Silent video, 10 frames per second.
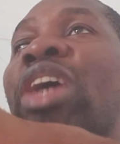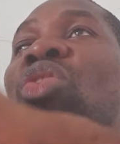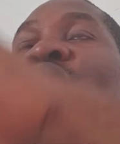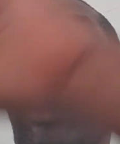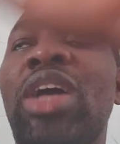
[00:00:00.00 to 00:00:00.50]

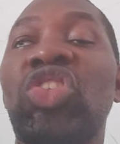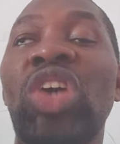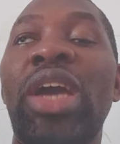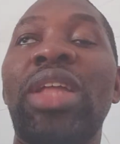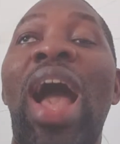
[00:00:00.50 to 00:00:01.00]
or her
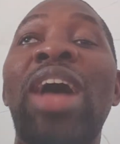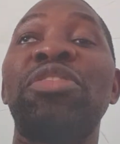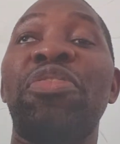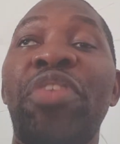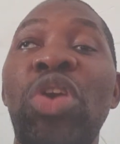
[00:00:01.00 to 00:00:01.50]
child has
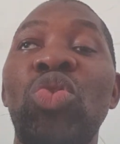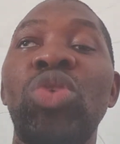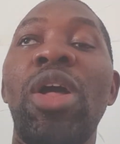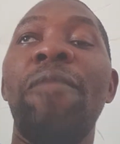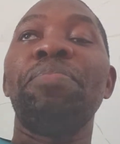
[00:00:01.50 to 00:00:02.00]
failed
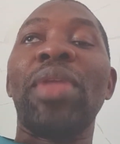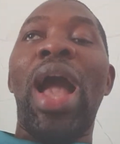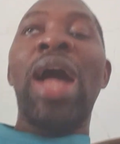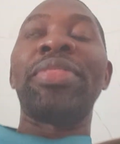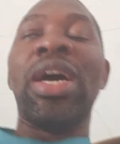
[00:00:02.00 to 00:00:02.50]

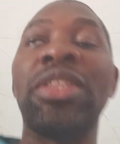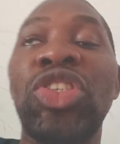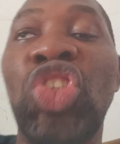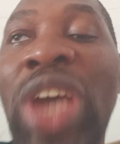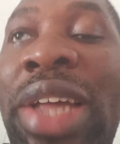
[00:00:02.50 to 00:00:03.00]
and that the
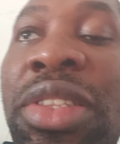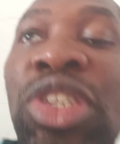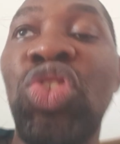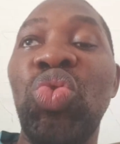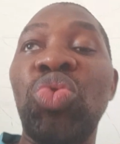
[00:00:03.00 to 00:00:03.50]
child
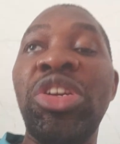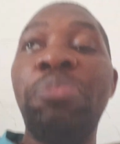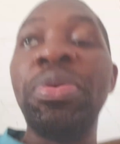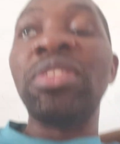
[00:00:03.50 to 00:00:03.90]
needs to repeat